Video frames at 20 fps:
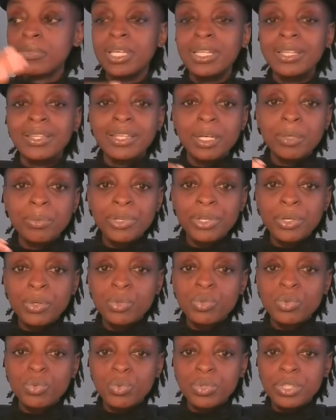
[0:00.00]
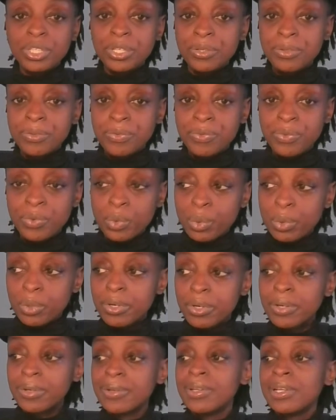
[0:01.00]
Then we go to year
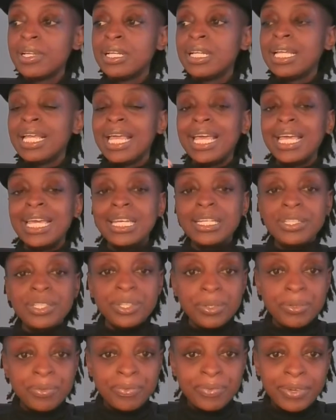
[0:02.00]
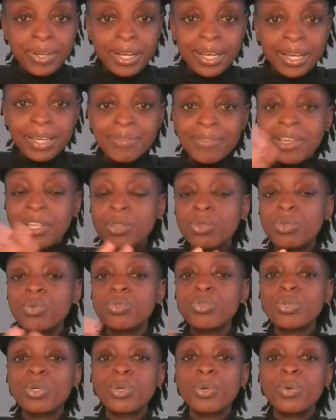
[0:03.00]
4 and year 5, and
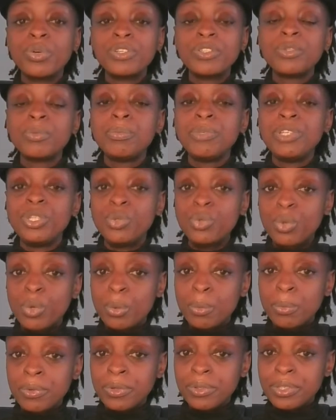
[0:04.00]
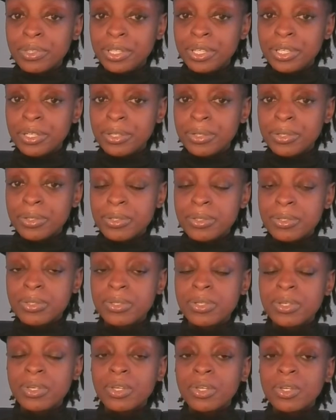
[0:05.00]
those are going to be normal
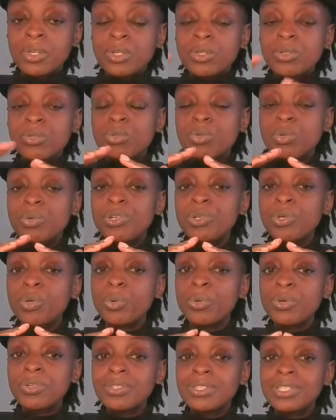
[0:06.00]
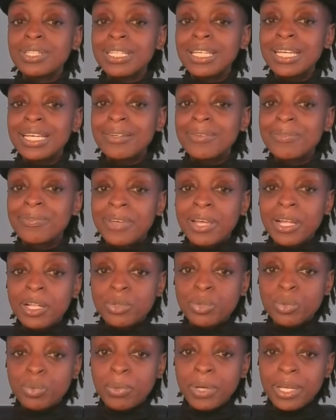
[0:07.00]
years. So in order to get a
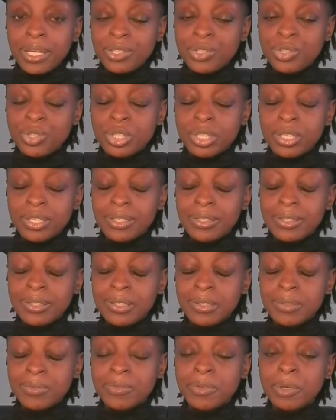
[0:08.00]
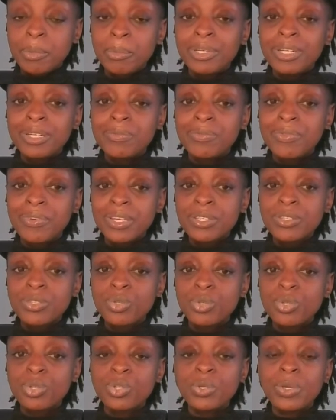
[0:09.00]
valuation from an
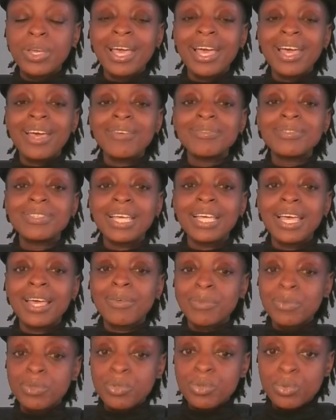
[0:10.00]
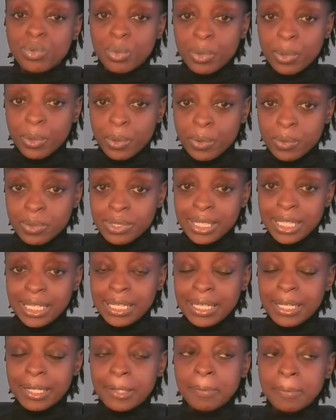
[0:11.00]
investor, you have to have historical
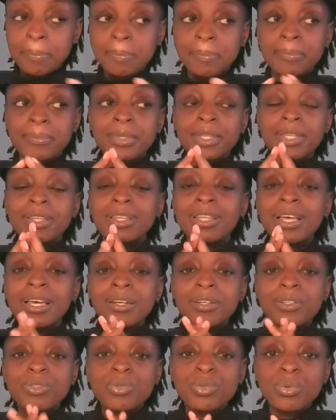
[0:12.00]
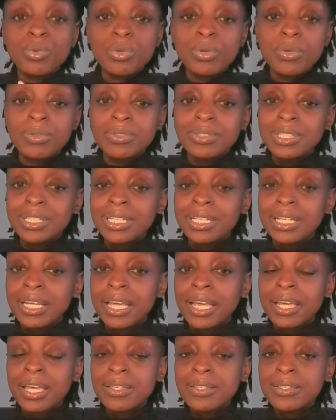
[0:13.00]
data. That historical data
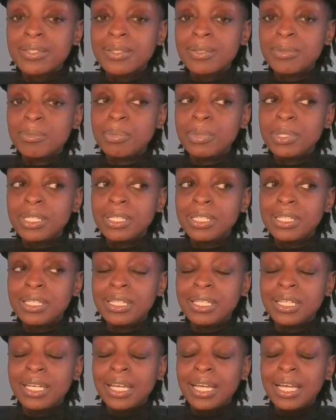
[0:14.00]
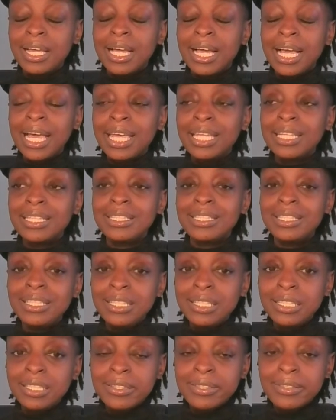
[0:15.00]
has to be at
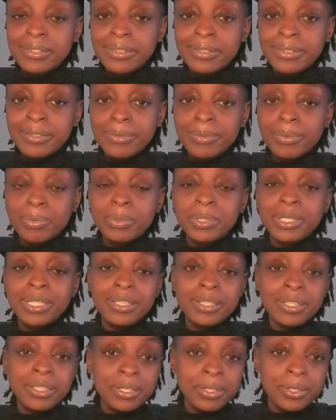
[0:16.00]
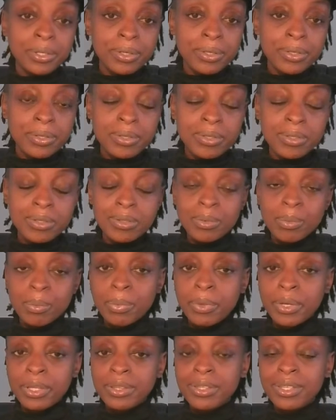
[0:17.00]
least 3 years,
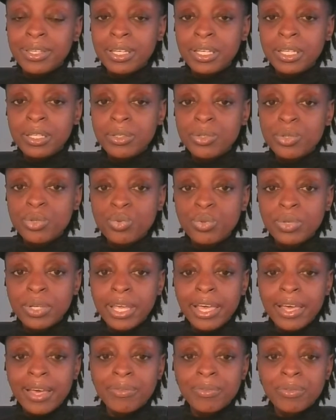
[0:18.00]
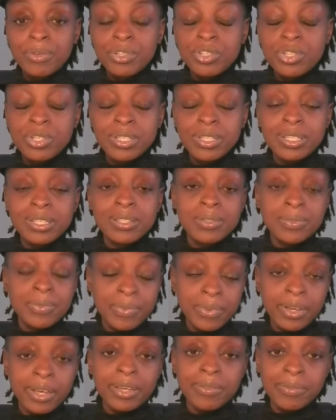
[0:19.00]
but the industry average is
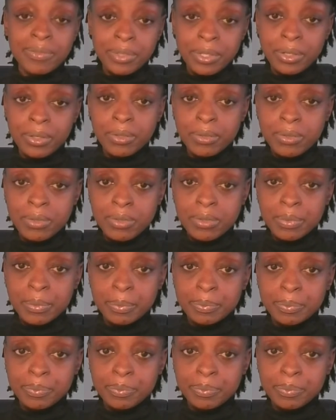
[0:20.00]
5 years.